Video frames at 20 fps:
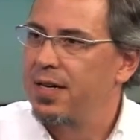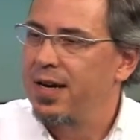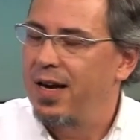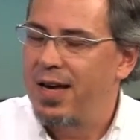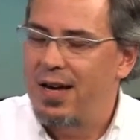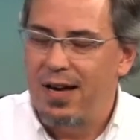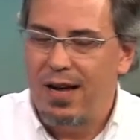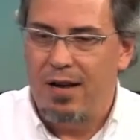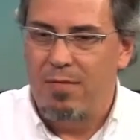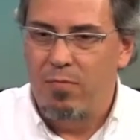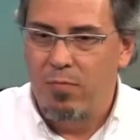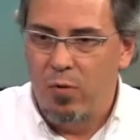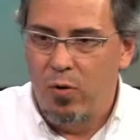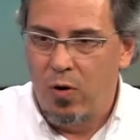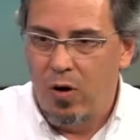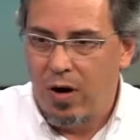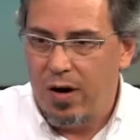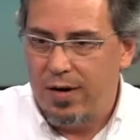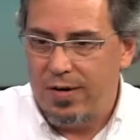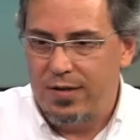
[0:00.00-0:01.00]
and, and
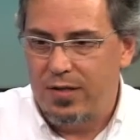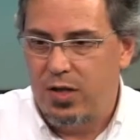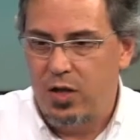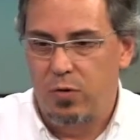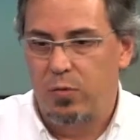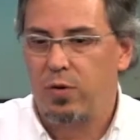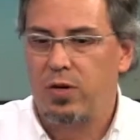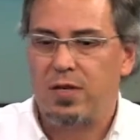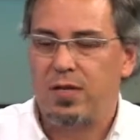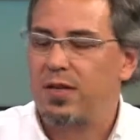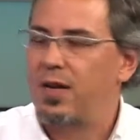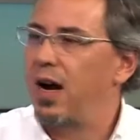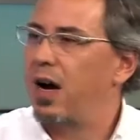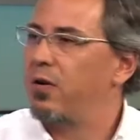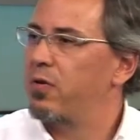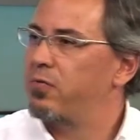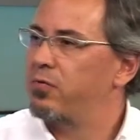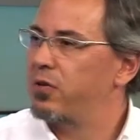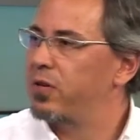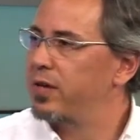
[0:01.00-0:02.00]
more towards
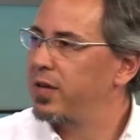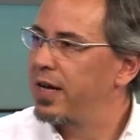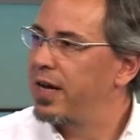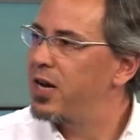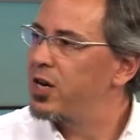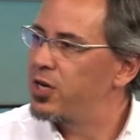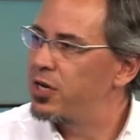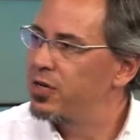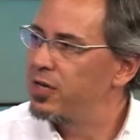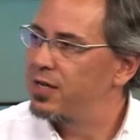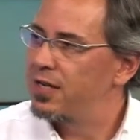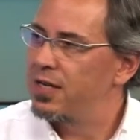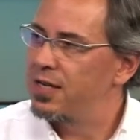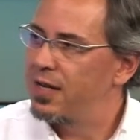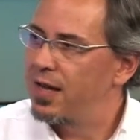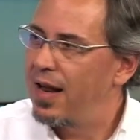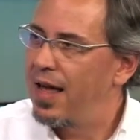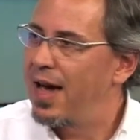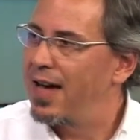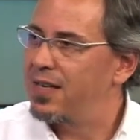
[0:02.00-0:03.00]
our relations and
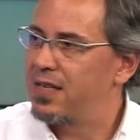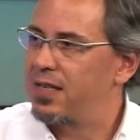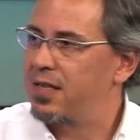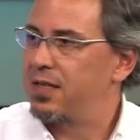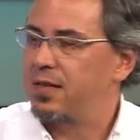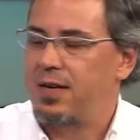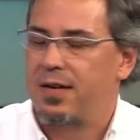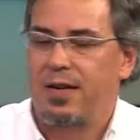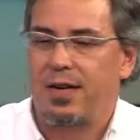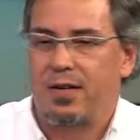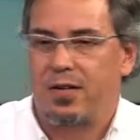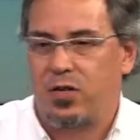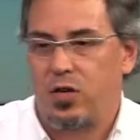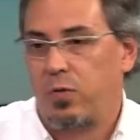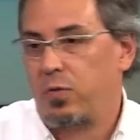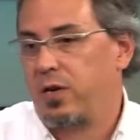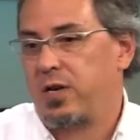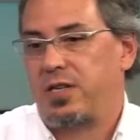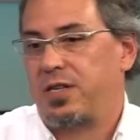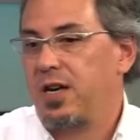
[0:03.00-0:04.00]
less uh,
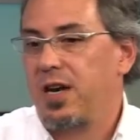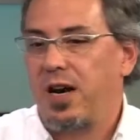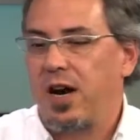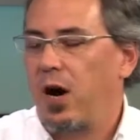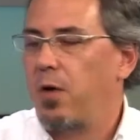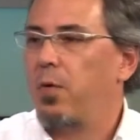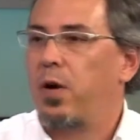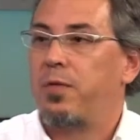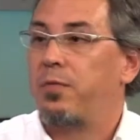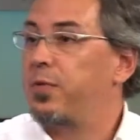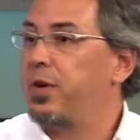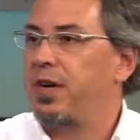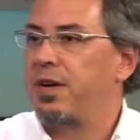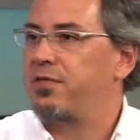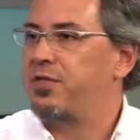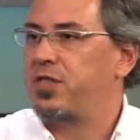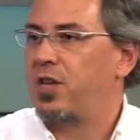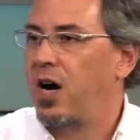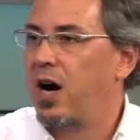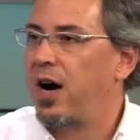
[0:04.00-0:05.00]
towards what we
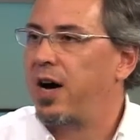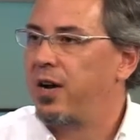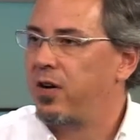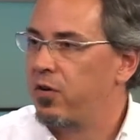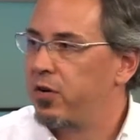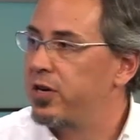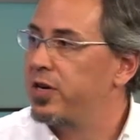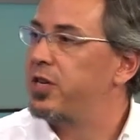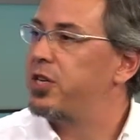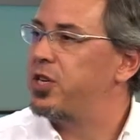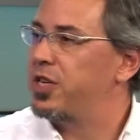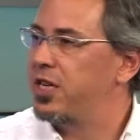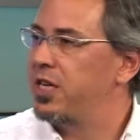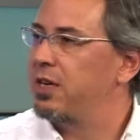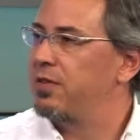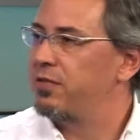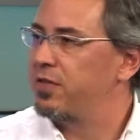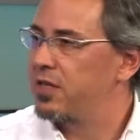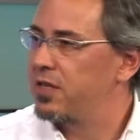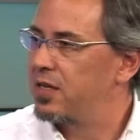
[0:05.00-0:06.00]
have done or
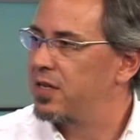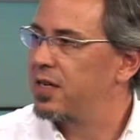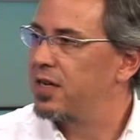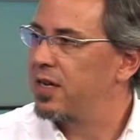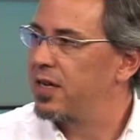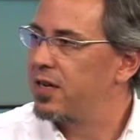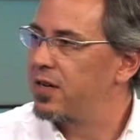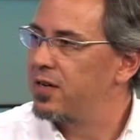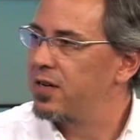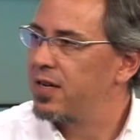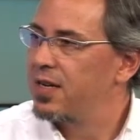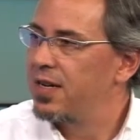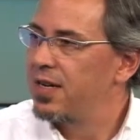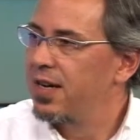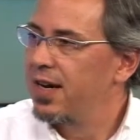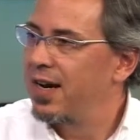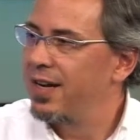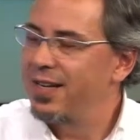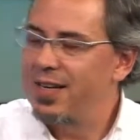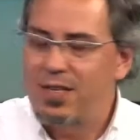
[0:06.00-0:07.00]
achieved. Mm-hmm. You know, mm-hmm.
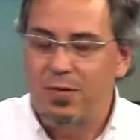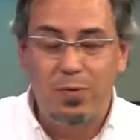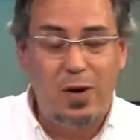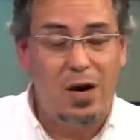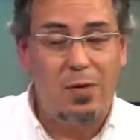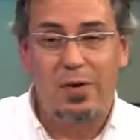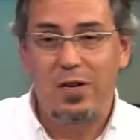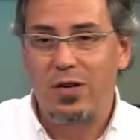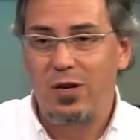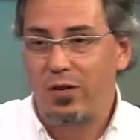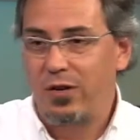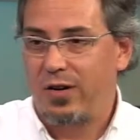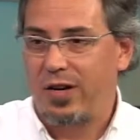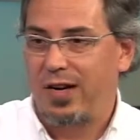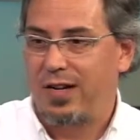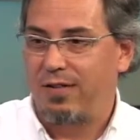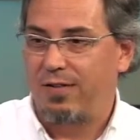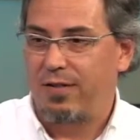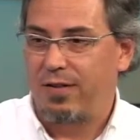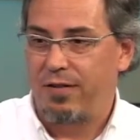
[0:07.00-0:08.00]
and mm-hmm. that's why when you look
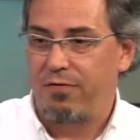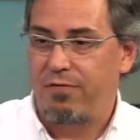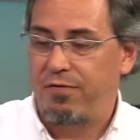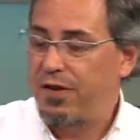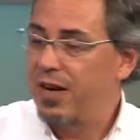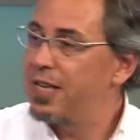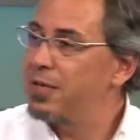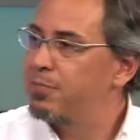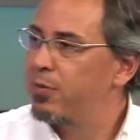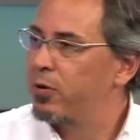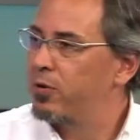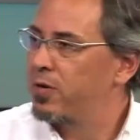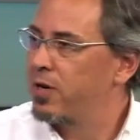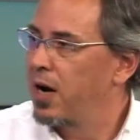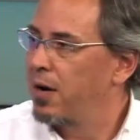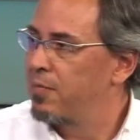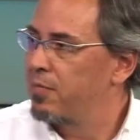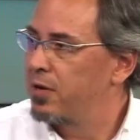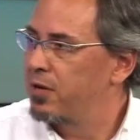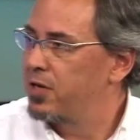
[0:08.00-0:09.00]
at the Facebook
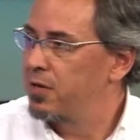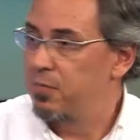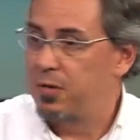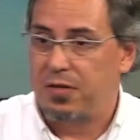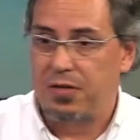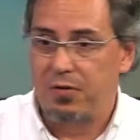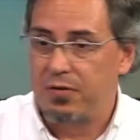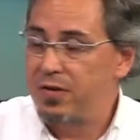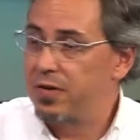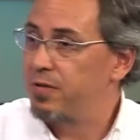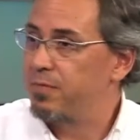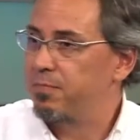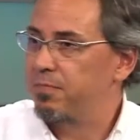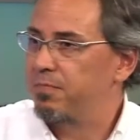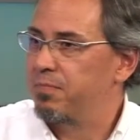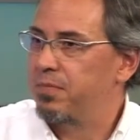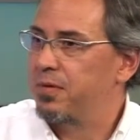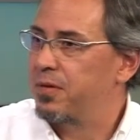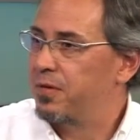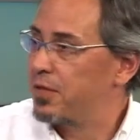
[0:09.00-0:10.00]
numbers in Brazil, they're
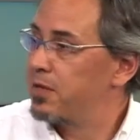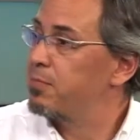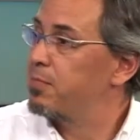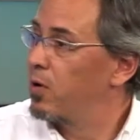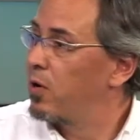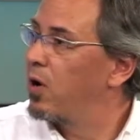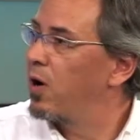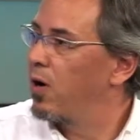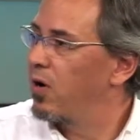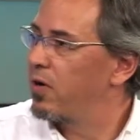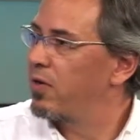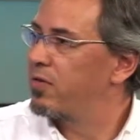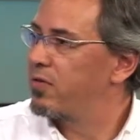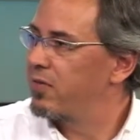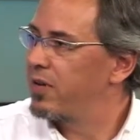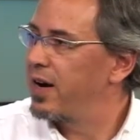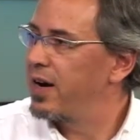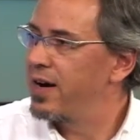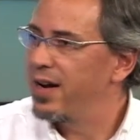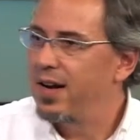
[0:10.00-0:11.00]
they're small,
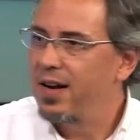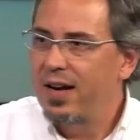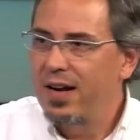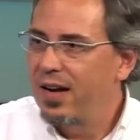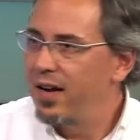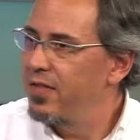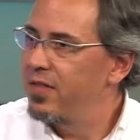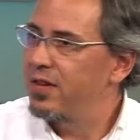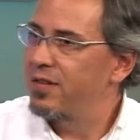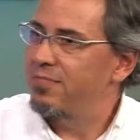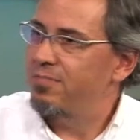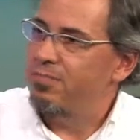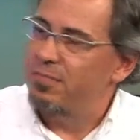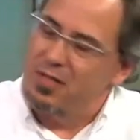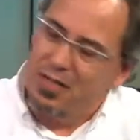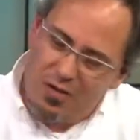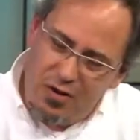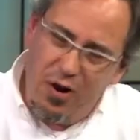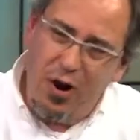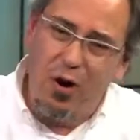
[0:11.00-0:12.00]
right? Mm-hmm. And they're
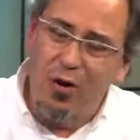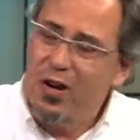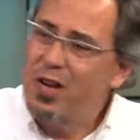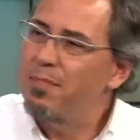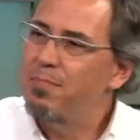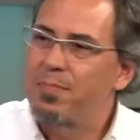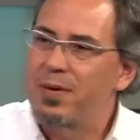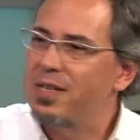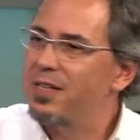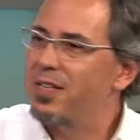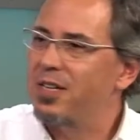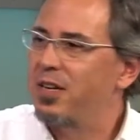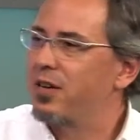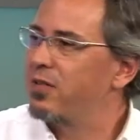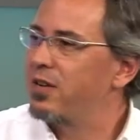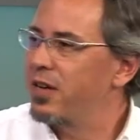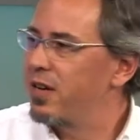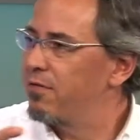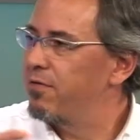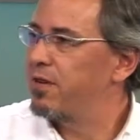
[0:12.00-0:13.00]
they're growing, but you
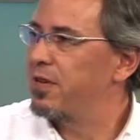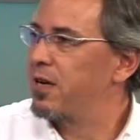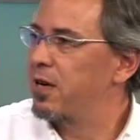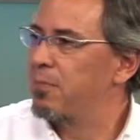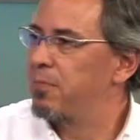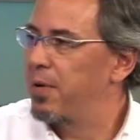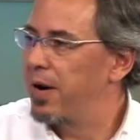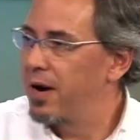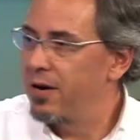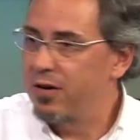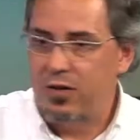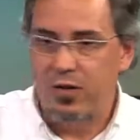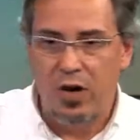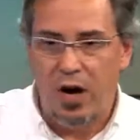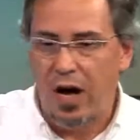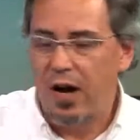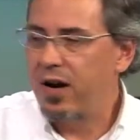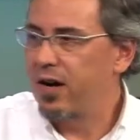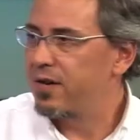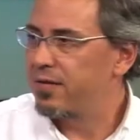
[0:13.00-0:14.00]
know, even compared to
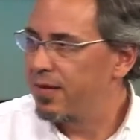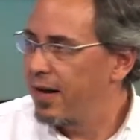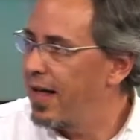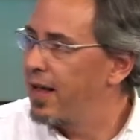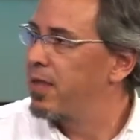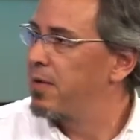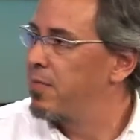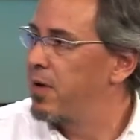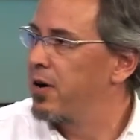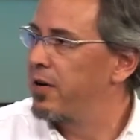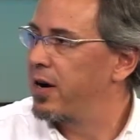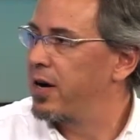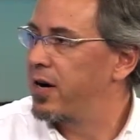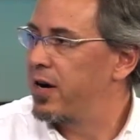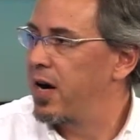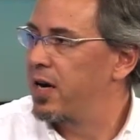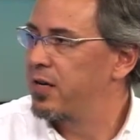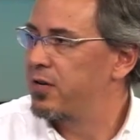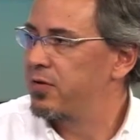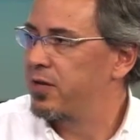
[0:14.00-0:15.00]
other Latin mm-hmm. America
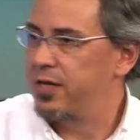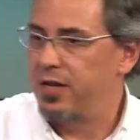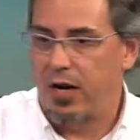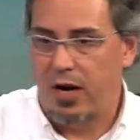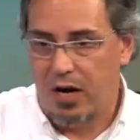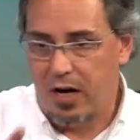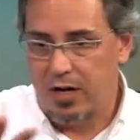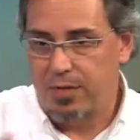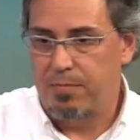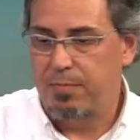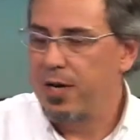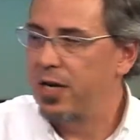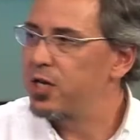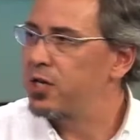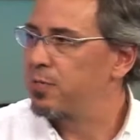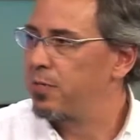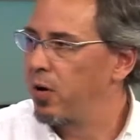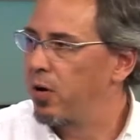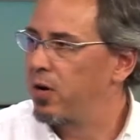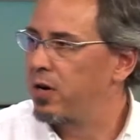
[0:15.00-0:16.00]
countries that are
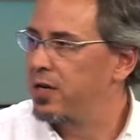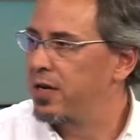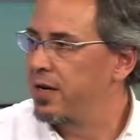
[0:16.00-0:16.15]
much smaller